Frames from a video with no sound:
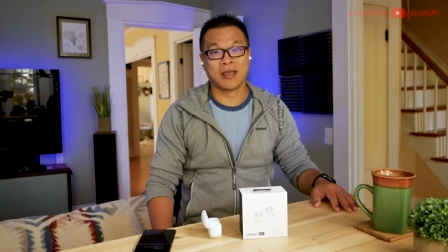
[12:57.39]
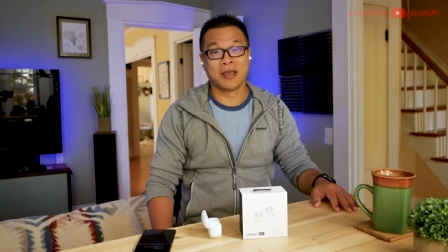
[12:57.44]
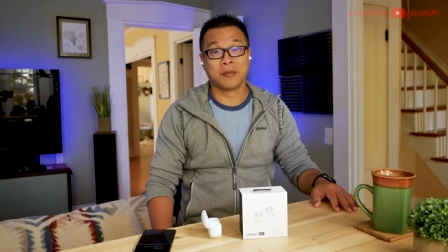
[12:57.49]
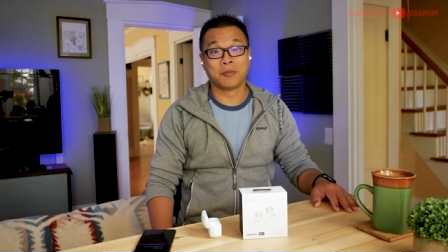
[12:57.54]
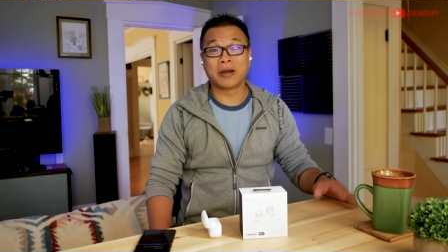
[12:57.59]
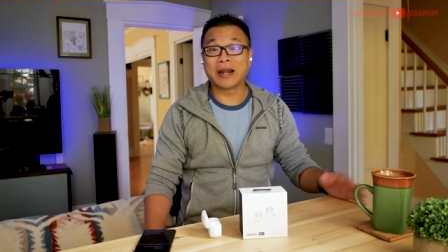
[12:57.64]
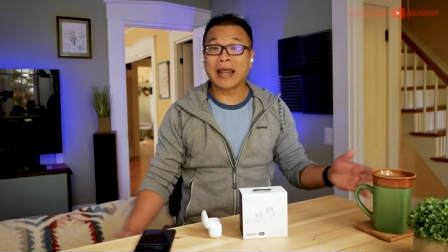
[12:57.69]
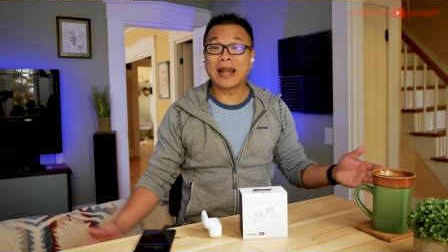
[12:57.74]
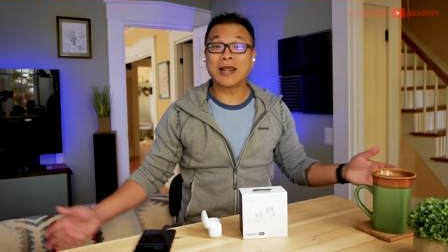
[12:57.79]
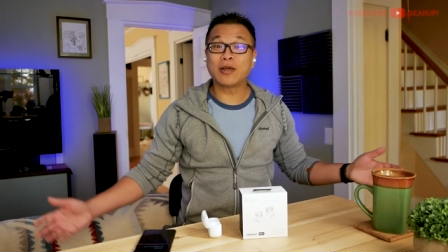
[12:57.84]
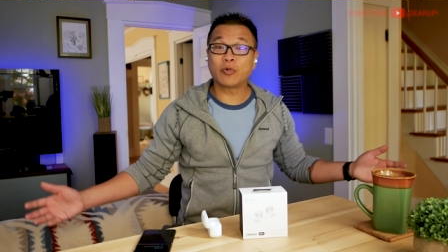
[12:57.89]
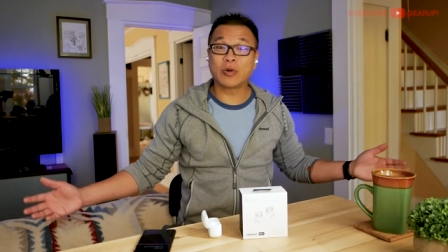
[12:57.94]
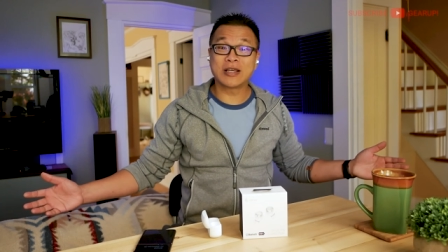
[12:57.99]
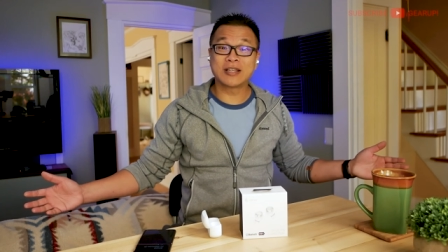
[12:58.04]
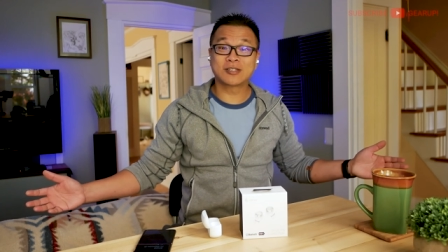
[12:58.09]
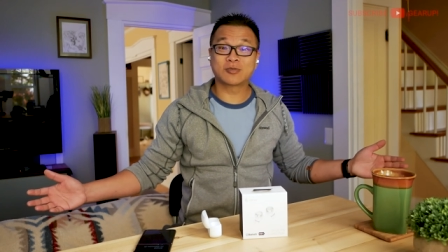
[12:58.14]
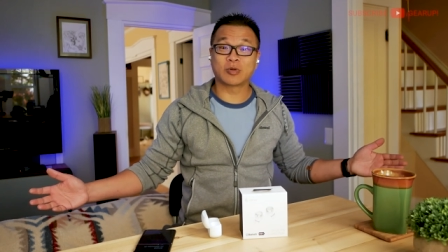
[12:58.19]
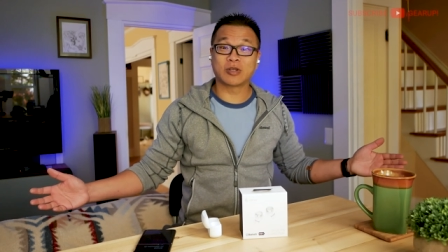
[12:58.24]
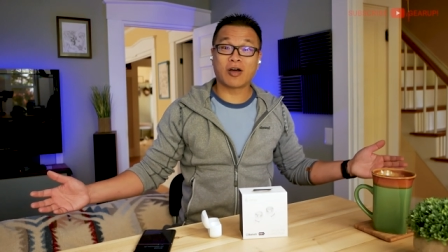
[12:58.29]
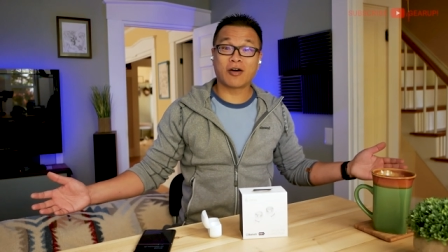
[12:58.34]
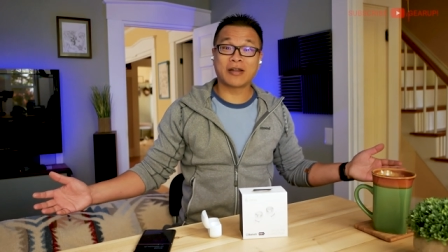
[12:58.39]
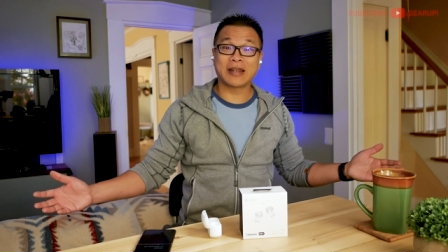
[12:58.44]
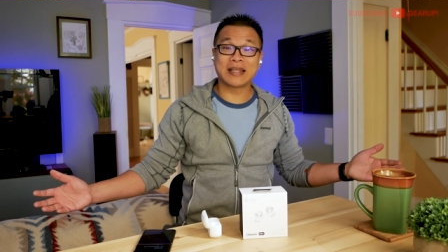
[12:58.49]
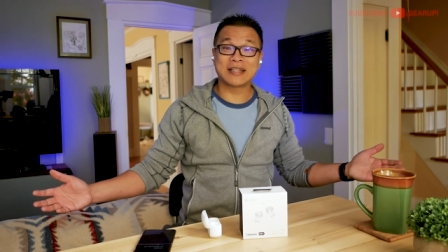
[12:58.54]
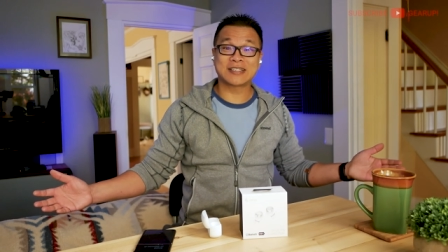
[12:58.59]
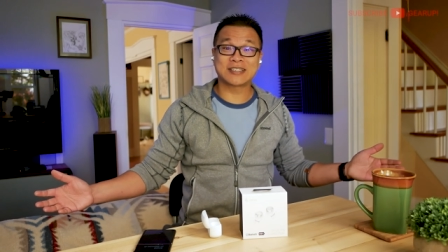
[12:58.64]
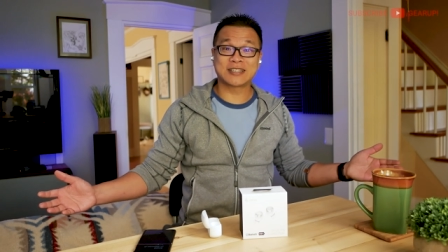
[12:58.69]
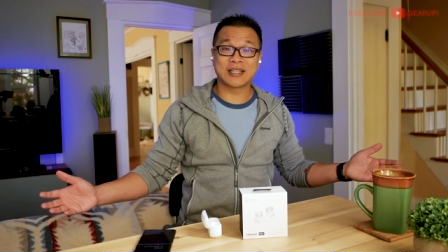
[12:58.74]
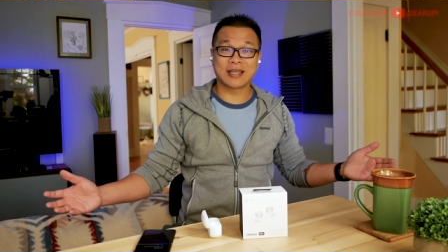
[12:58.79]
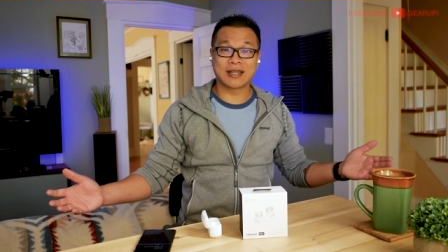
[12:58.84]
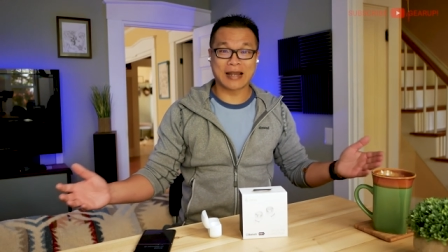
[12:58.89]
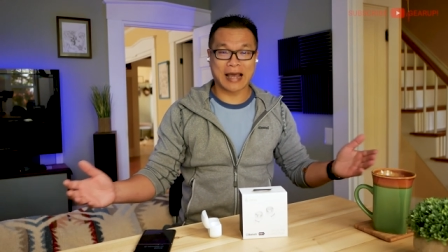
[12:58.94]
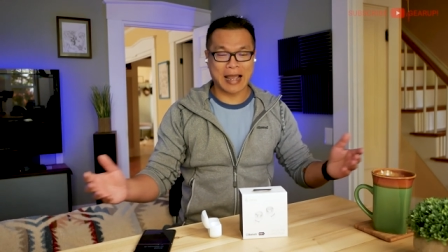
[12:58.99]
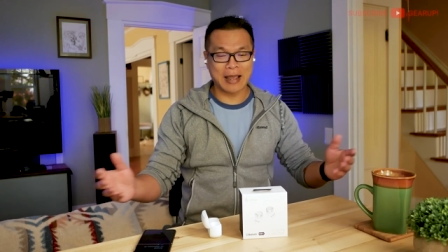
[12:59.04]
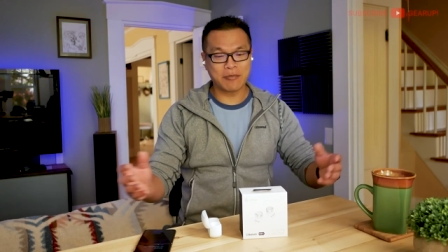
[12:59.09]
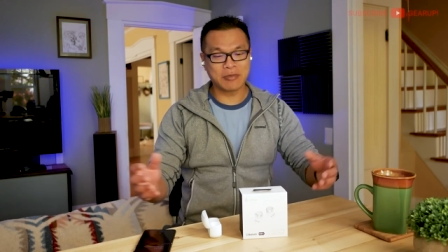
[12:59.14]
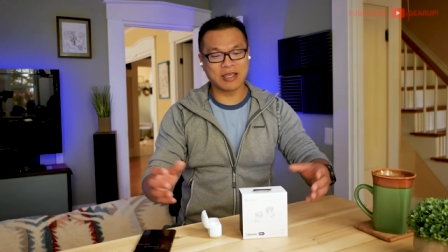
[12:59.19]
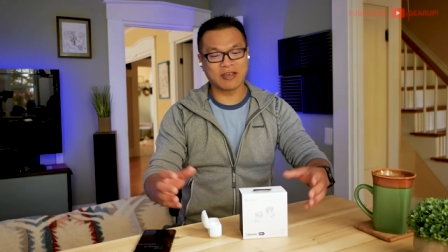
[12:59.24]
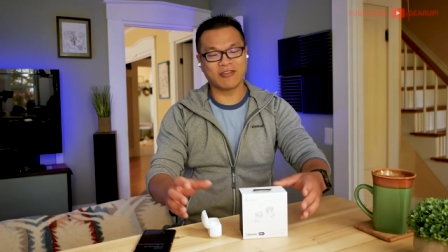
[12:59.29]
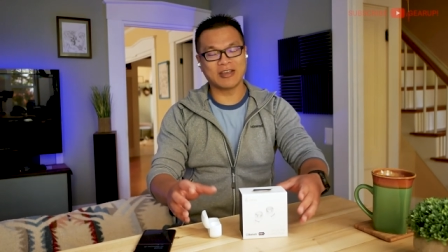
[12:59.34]
But anyways, with all that said,
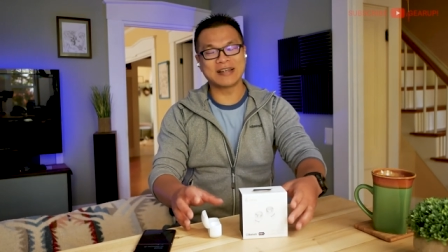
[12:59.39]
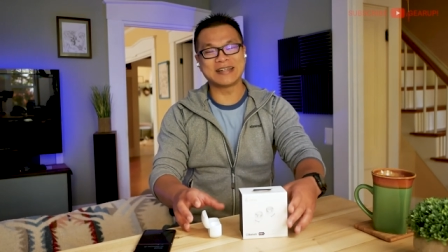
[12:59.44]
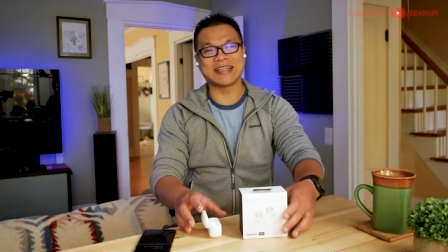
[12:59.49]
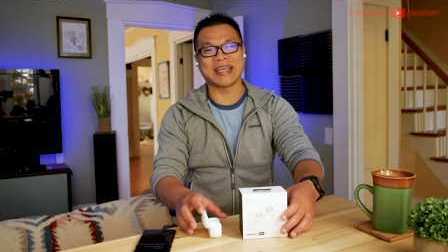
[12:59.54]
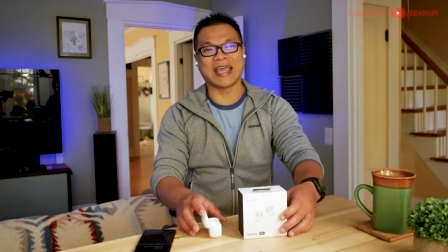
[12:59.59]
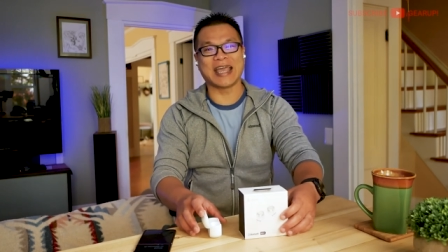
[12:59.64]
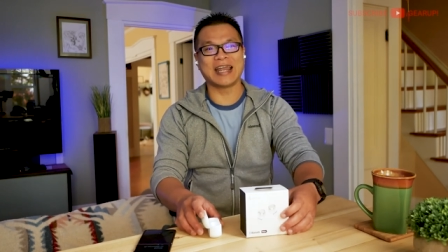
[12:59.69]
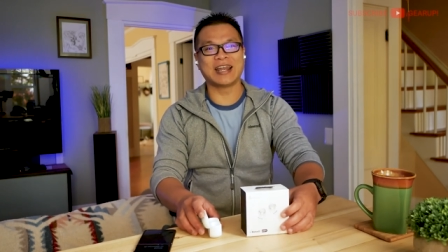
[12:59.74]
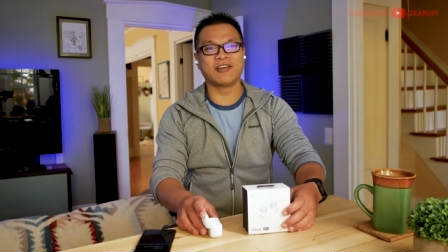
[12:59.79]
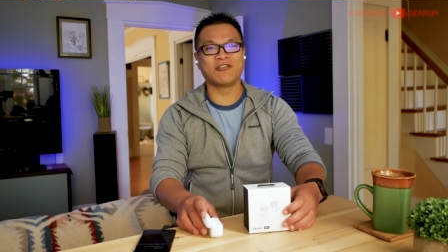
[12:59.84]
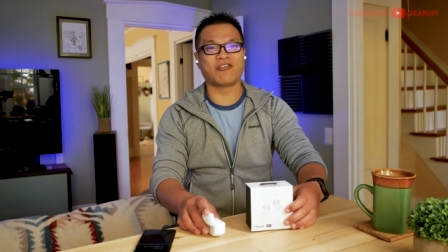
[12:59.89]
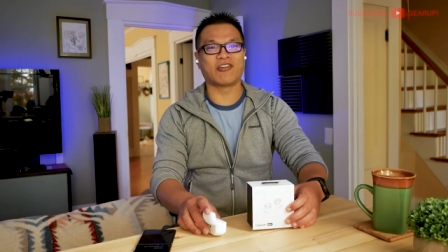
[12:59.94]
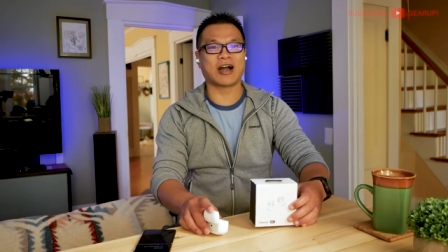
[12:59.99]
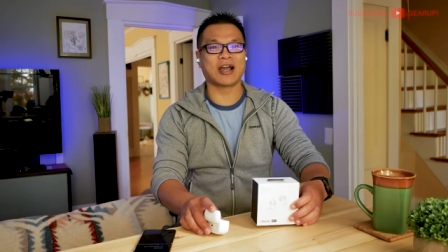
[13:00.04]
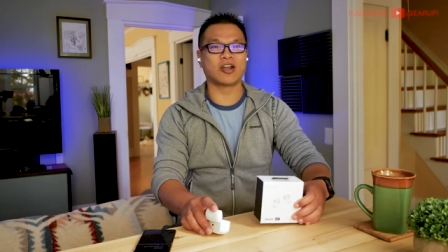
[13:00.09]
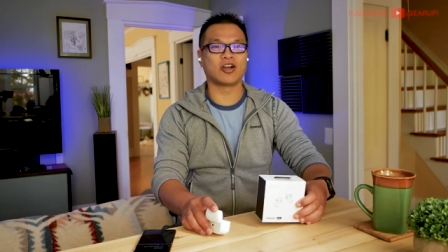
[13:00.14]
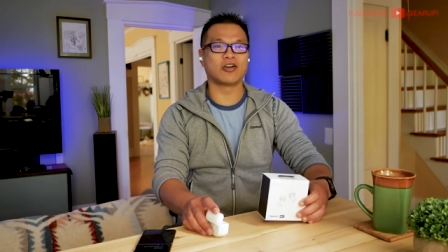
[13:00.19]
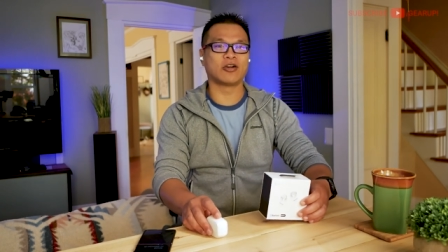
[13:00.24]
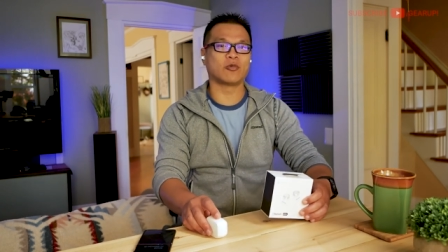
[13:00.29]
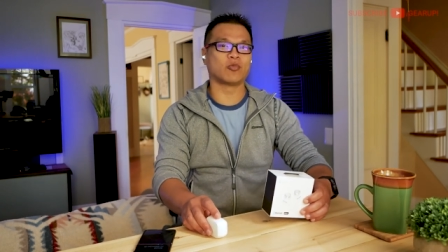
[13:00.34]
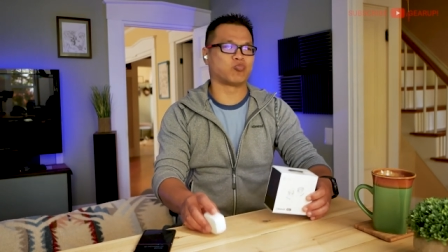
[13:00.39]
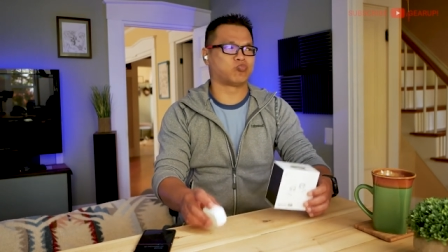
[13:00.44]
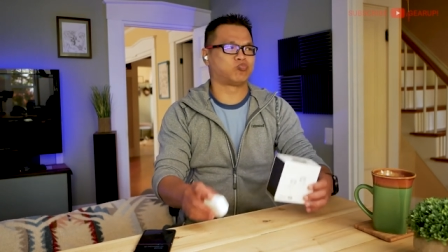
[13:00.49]
I'm giving the Edifier